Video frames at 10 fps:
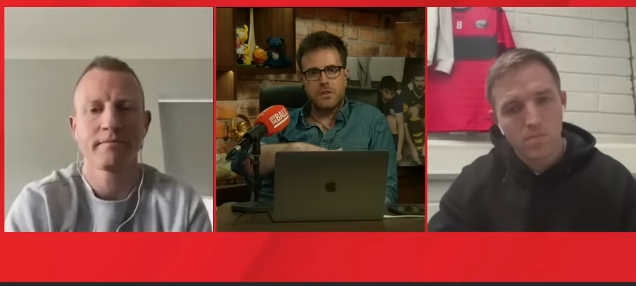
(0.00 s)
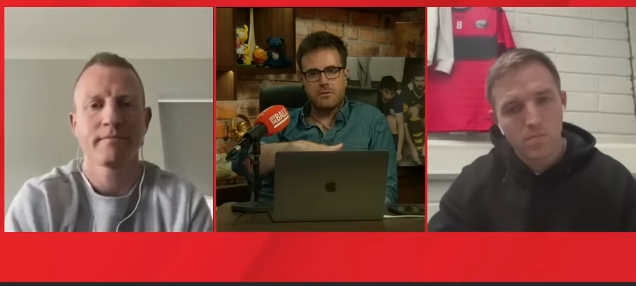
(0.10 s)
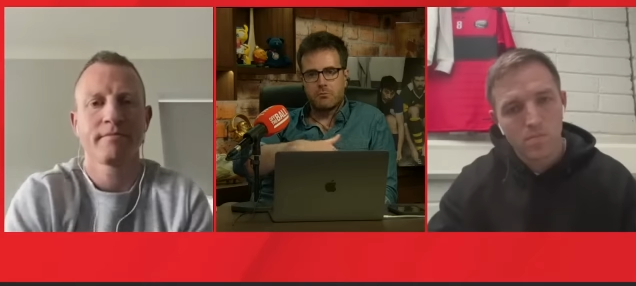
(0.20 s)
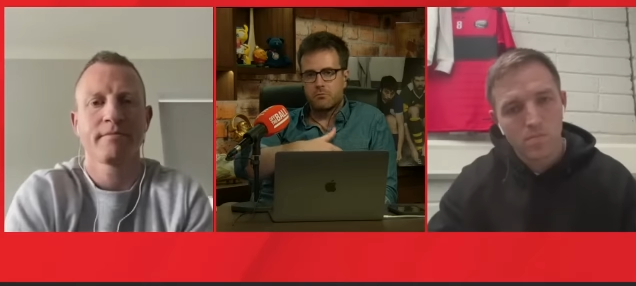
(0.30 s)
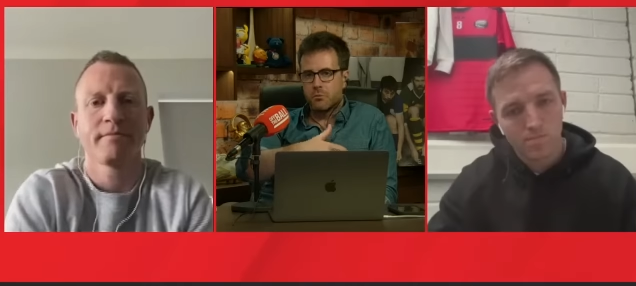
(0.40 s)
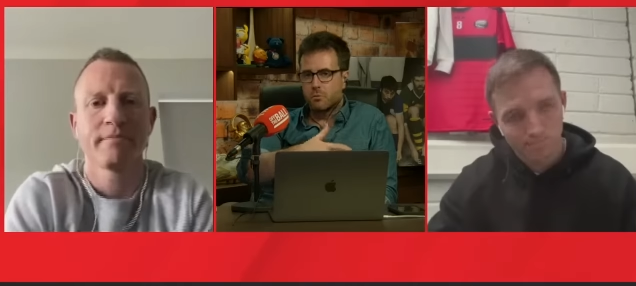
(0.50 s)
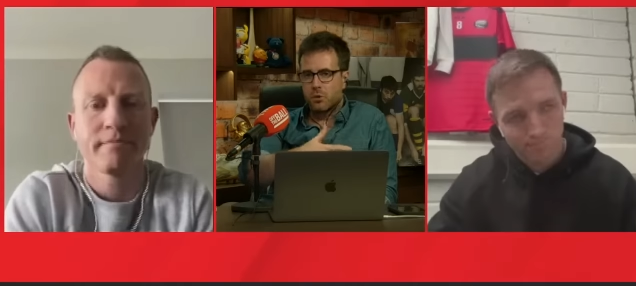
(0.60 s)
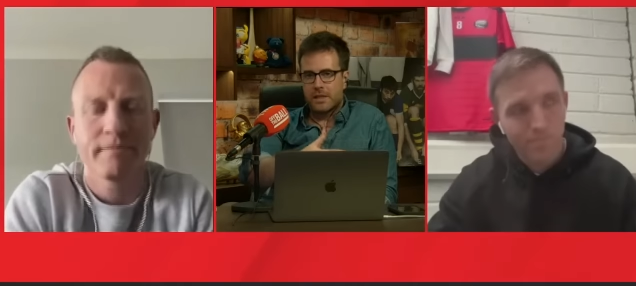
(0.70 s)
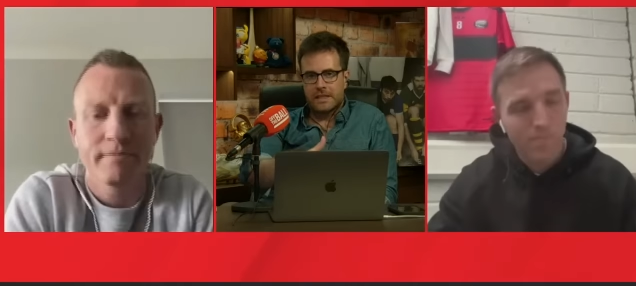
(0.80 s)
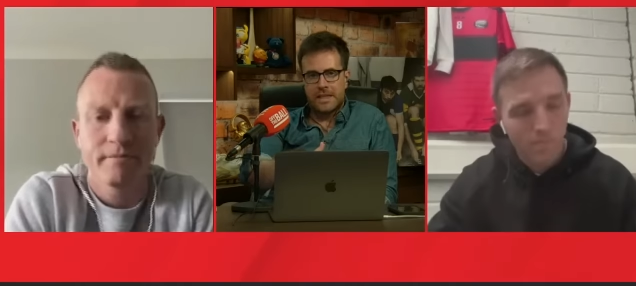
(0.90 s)
Speaker 1: they have
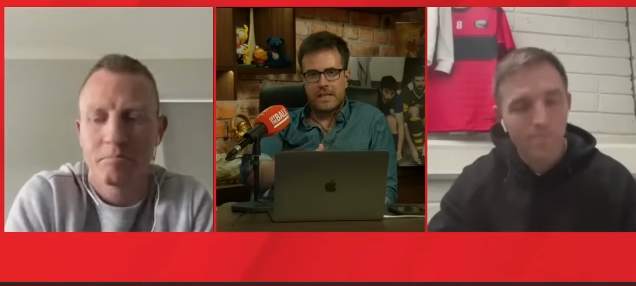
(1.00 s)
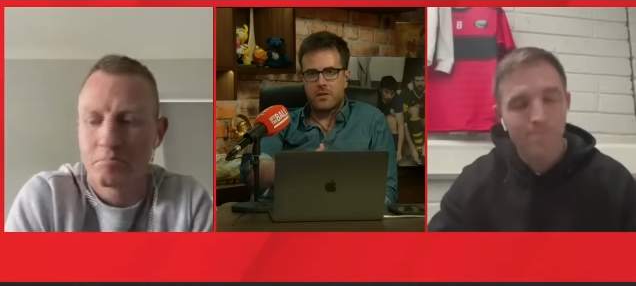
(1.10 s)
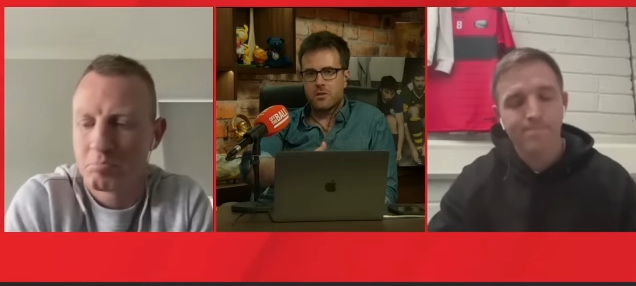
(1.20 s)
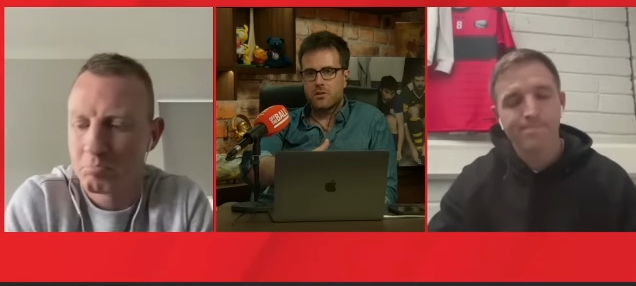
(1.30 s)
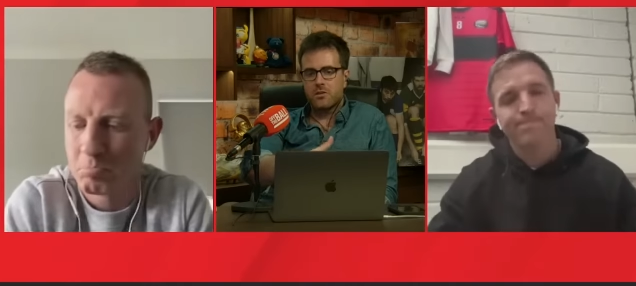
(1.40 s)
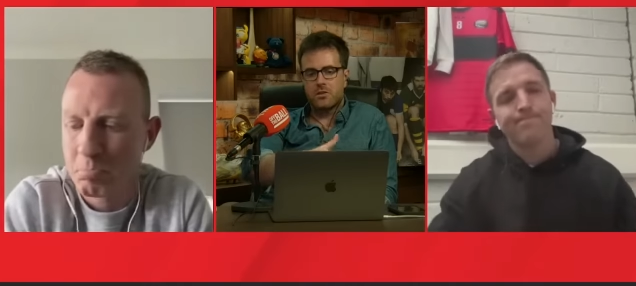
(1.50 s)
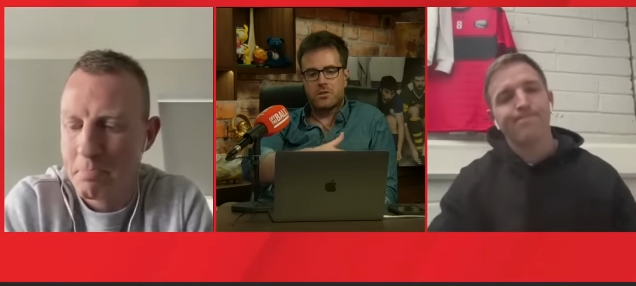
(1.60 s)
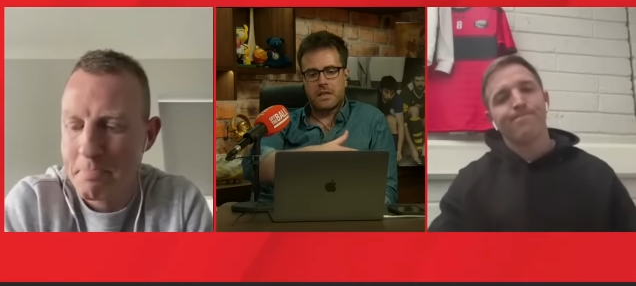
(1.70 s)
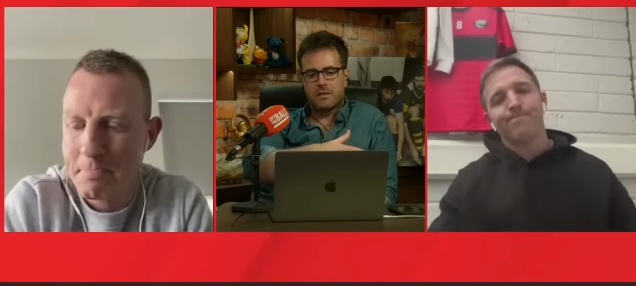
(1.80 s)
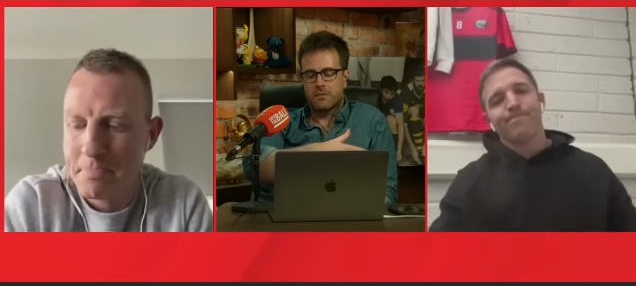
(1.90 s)
brilliant kickers,
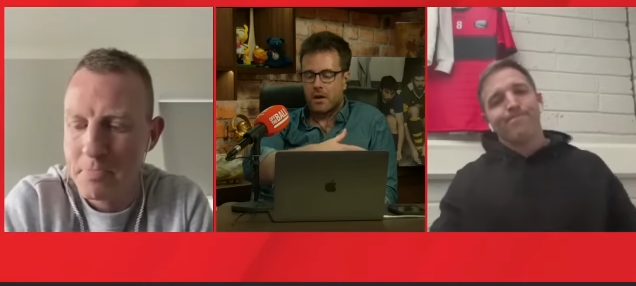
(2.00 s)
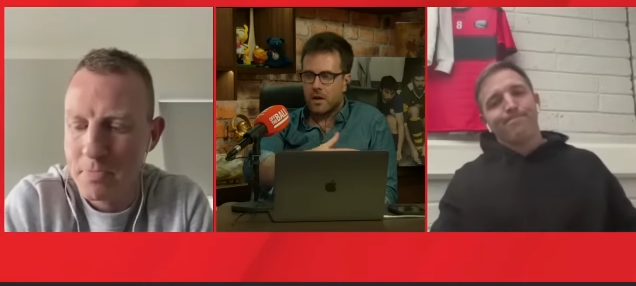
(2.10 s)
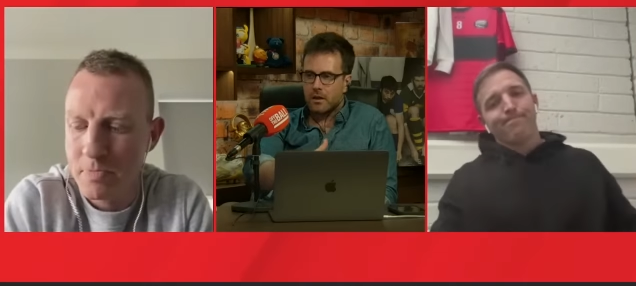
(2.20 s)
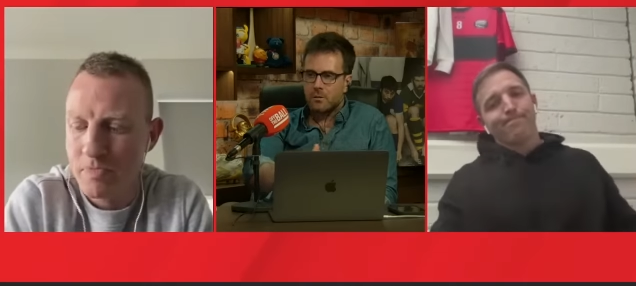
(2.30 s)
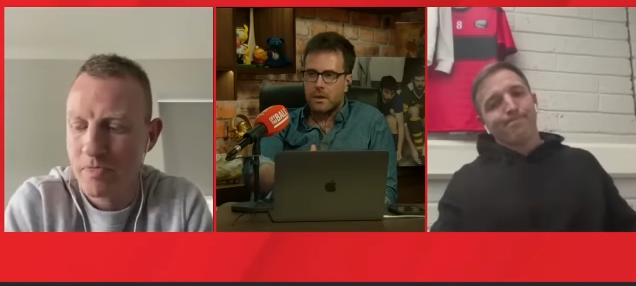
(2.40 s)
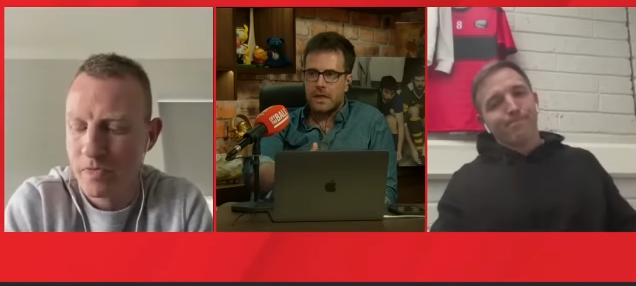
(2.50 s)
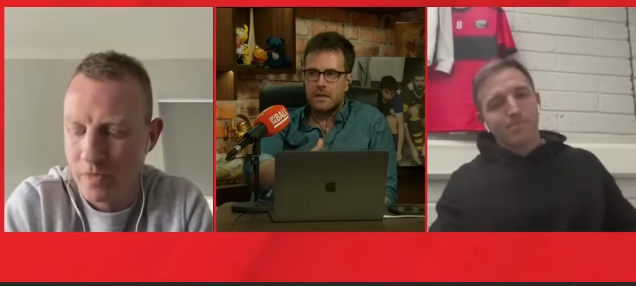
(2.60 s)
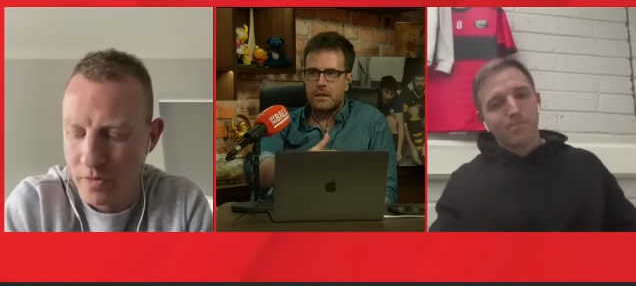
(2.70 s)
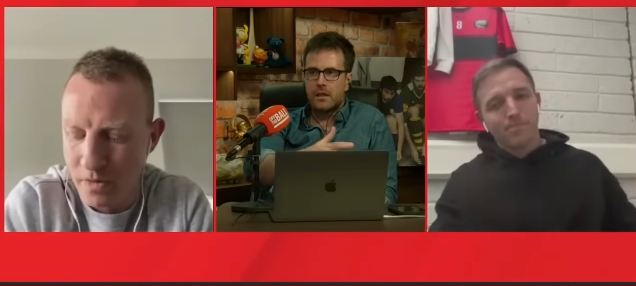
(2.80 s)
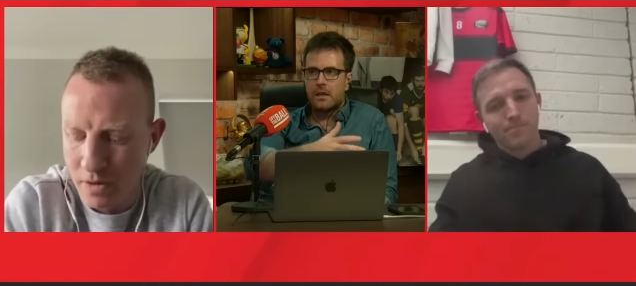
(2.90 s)
they have target
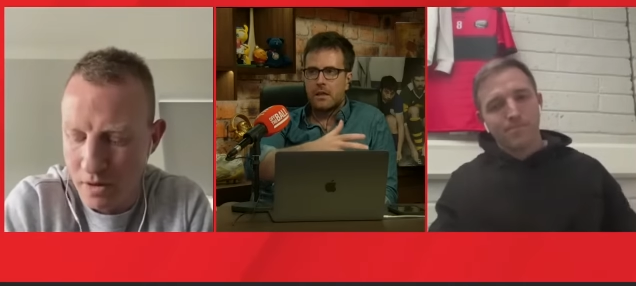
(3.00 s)
men.